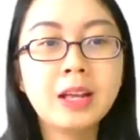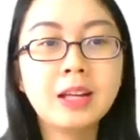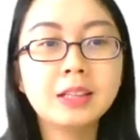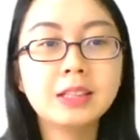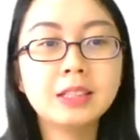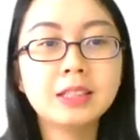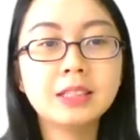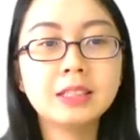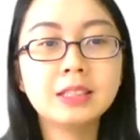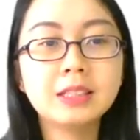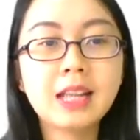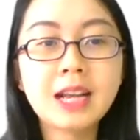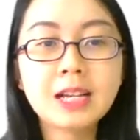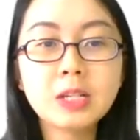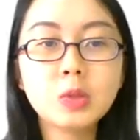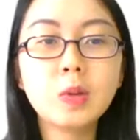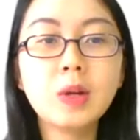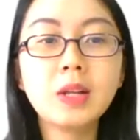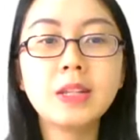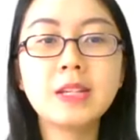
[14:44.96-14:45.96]
The
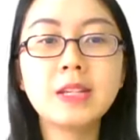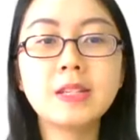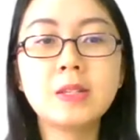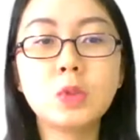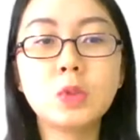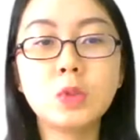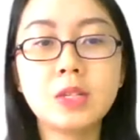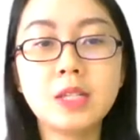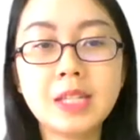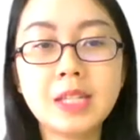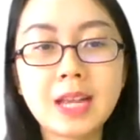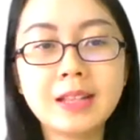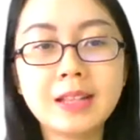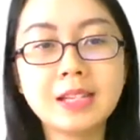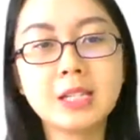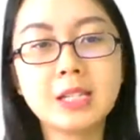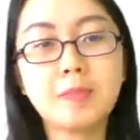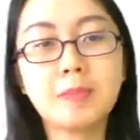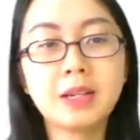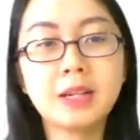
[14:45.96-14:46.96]
last one is to state the
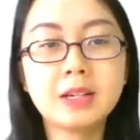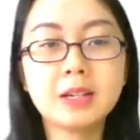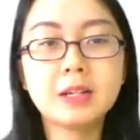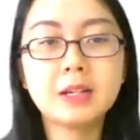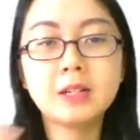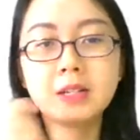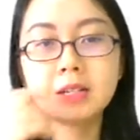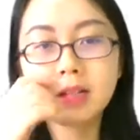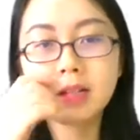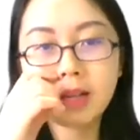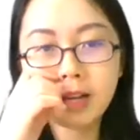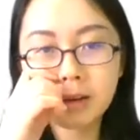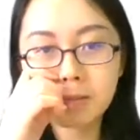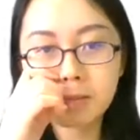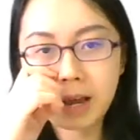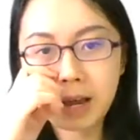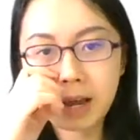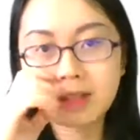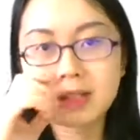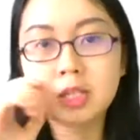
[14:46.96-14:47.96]
speaker's
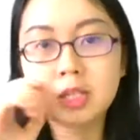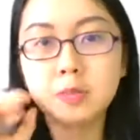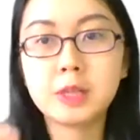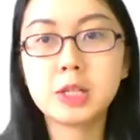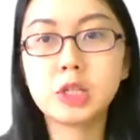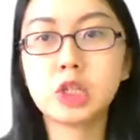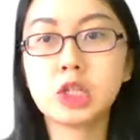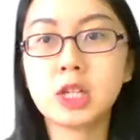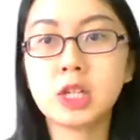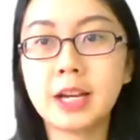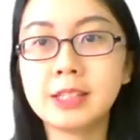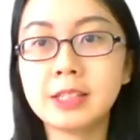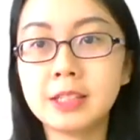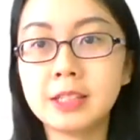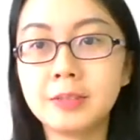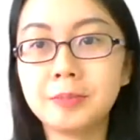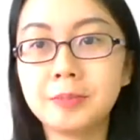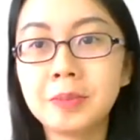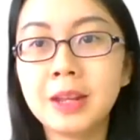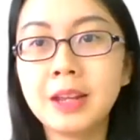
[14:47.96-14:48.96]
name and speech
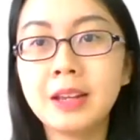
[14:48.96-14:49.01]
title.